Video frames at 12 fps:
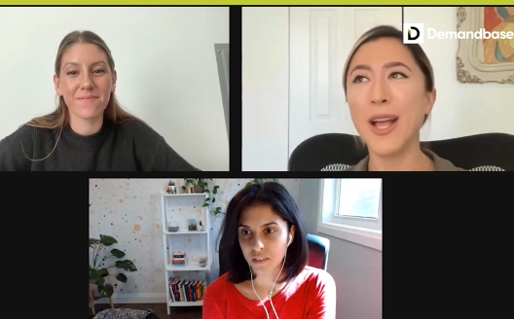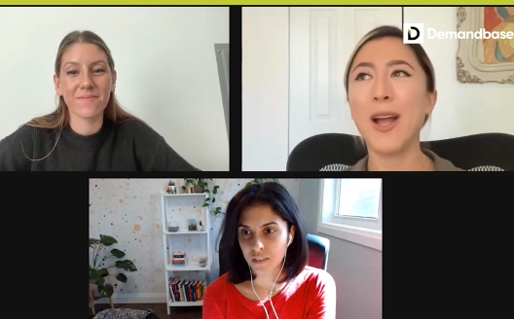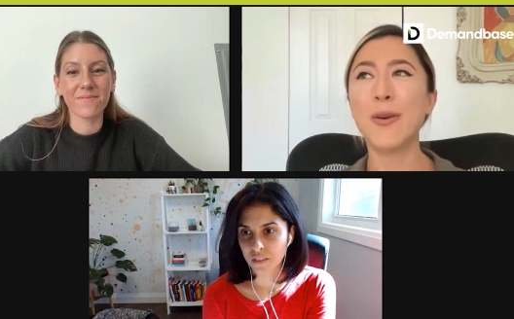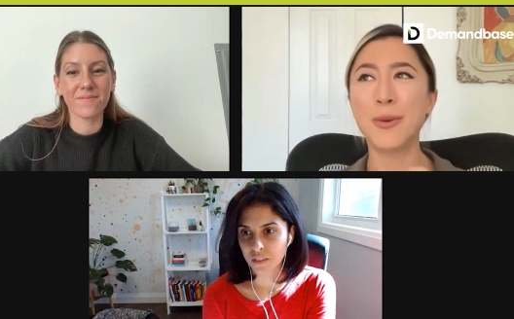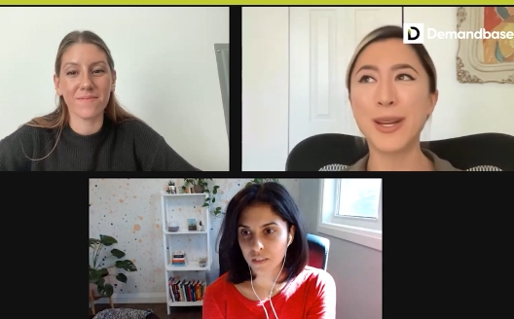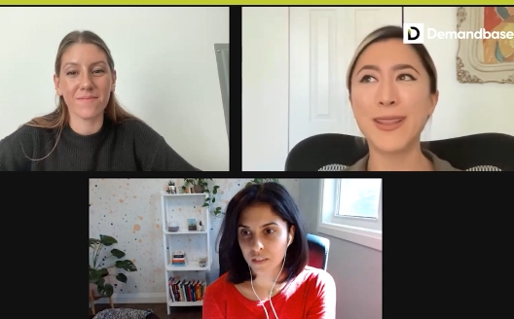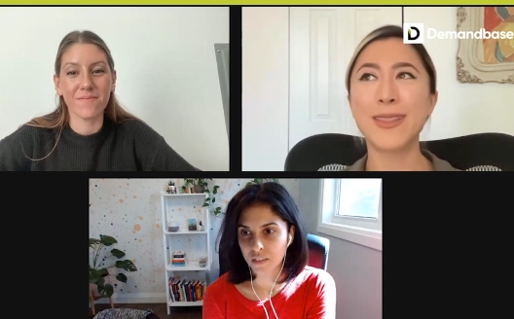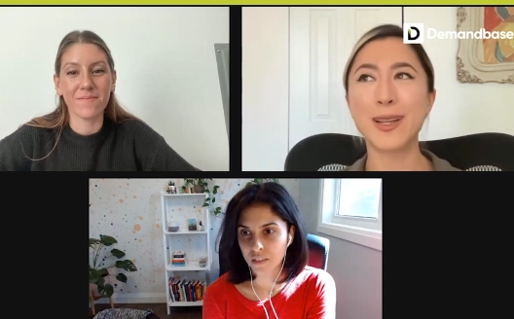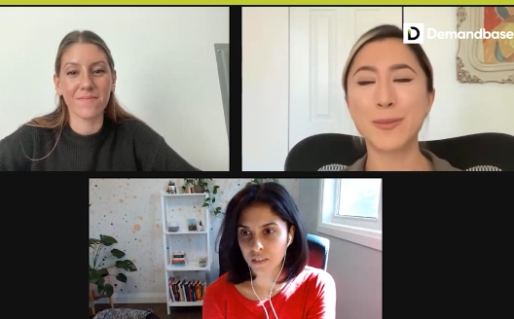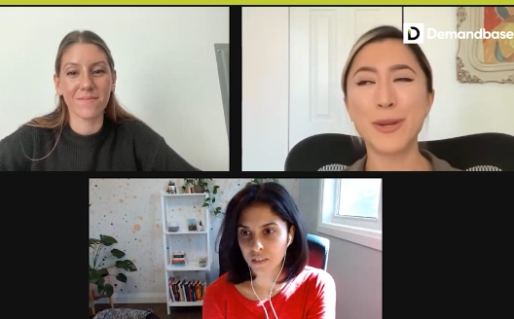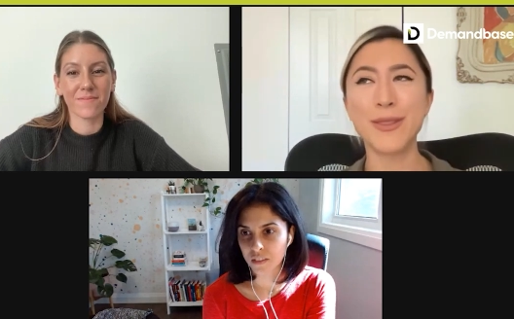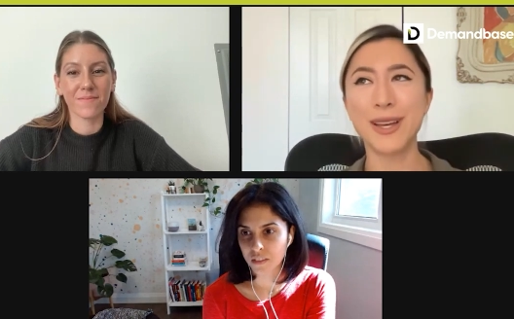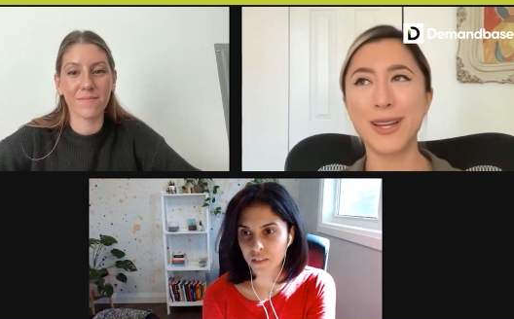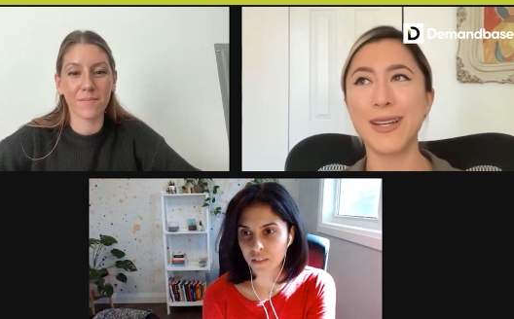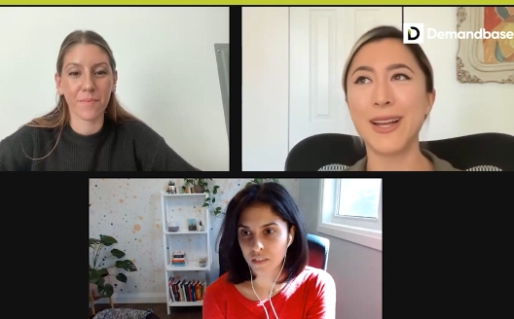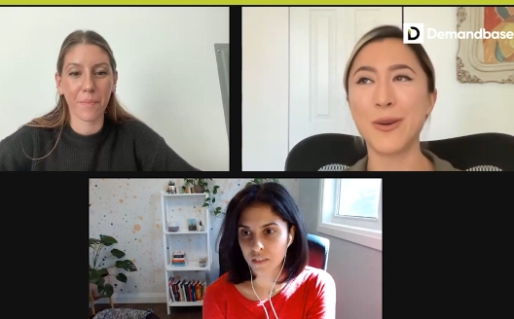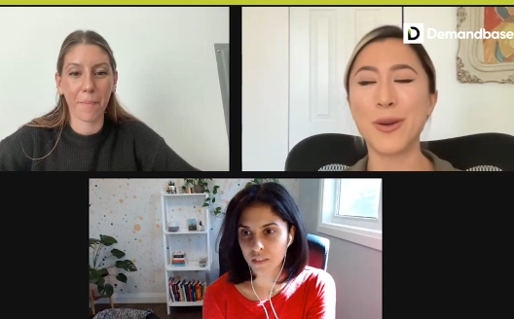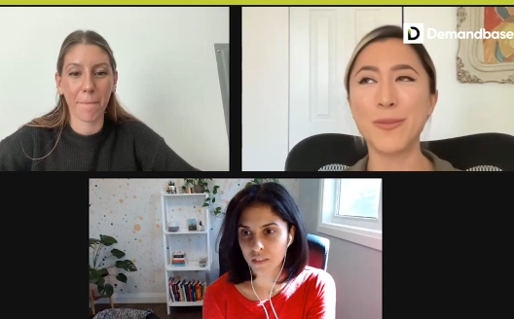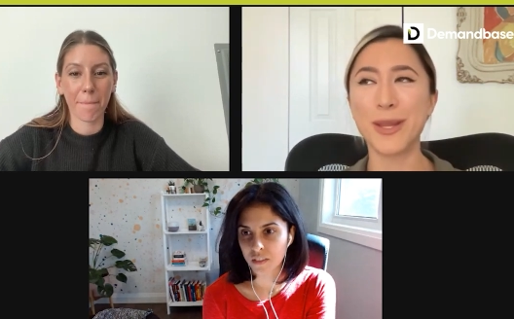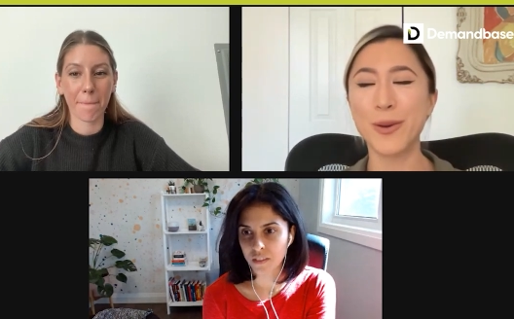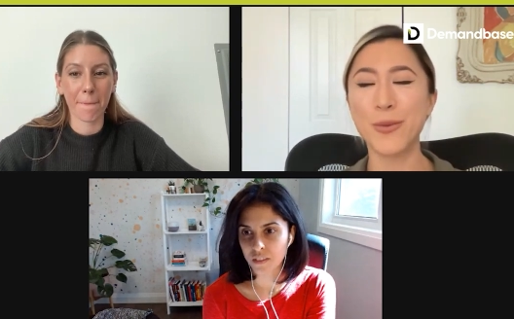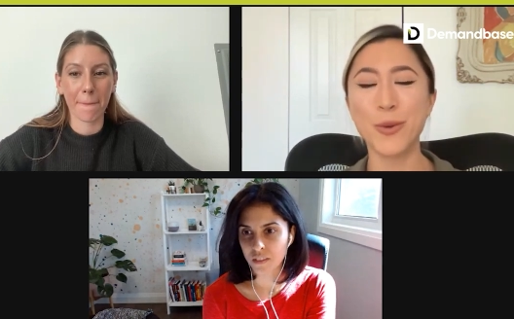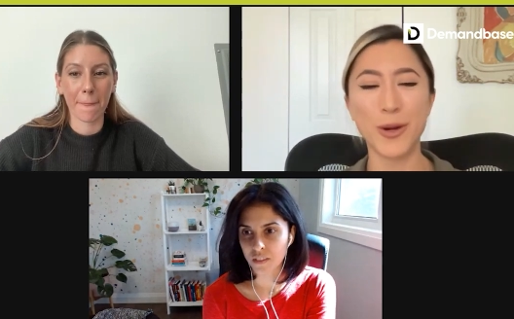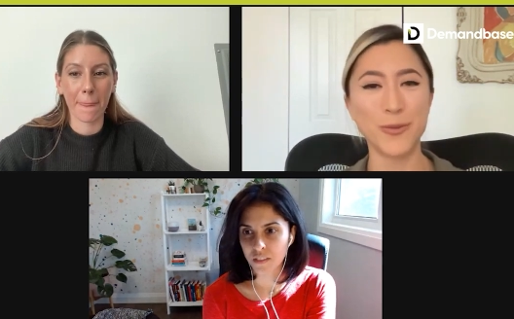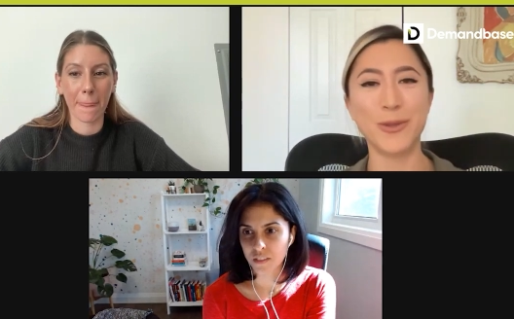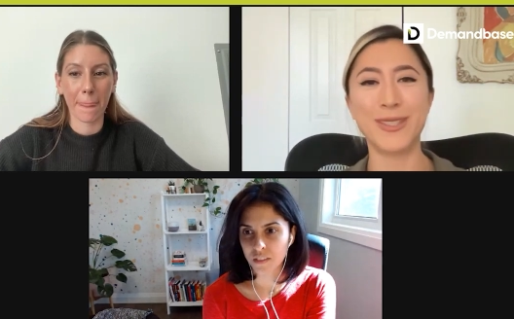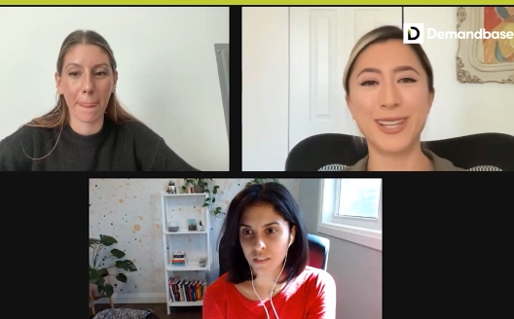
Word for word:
Speaker 1: And when I mm-hmm. think about that now, I'm like what was